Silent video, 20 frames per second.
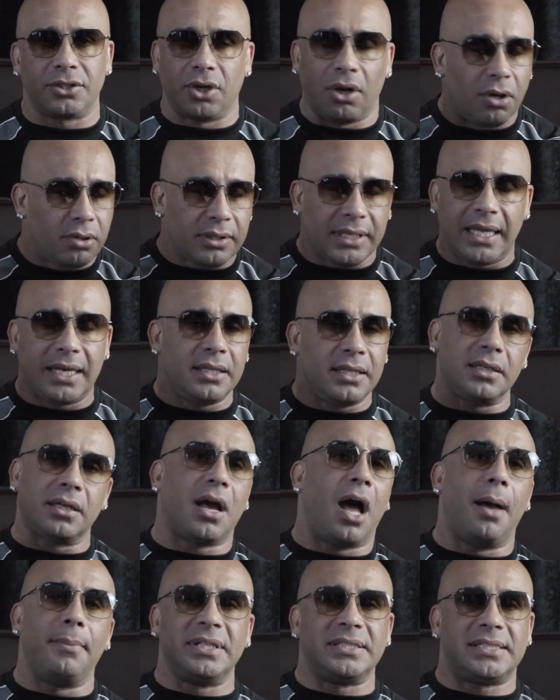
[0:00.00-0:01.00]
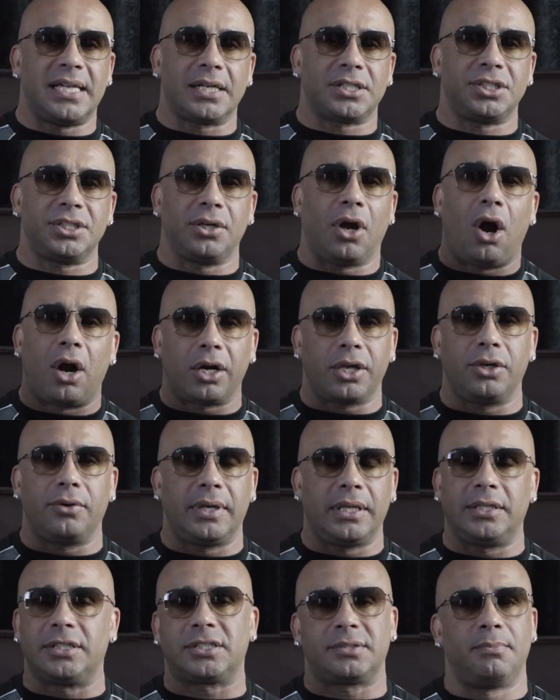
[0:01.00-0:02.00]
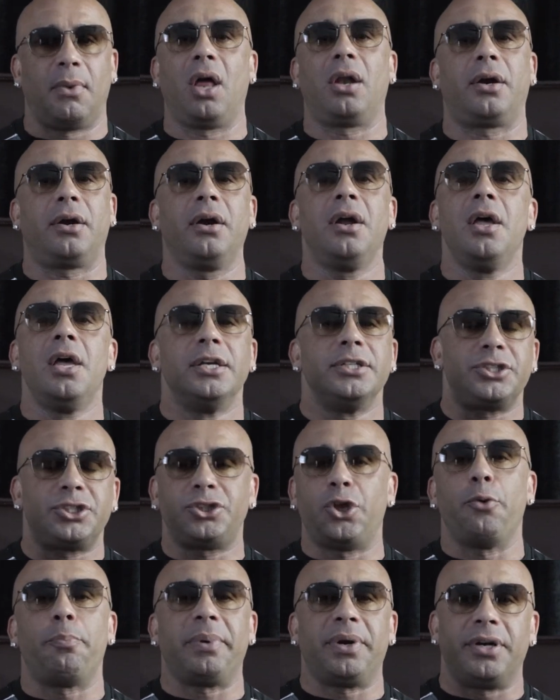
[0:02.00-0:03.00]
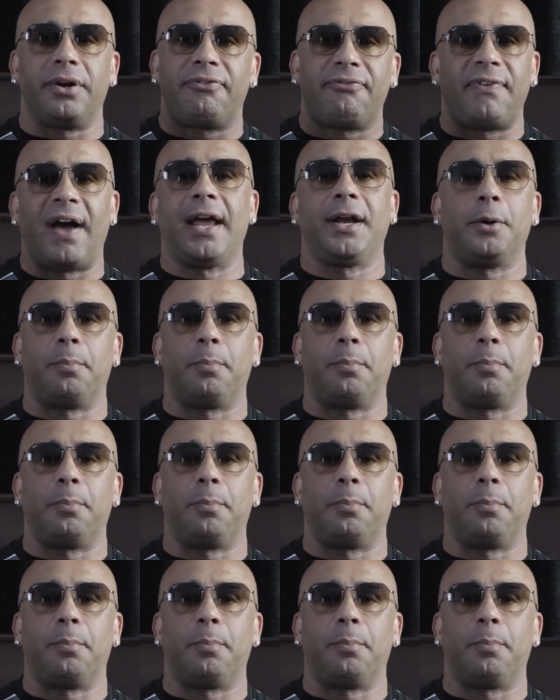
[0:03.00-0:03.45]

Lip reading: Don't get in the comment section arguing the smaller, stupider, finer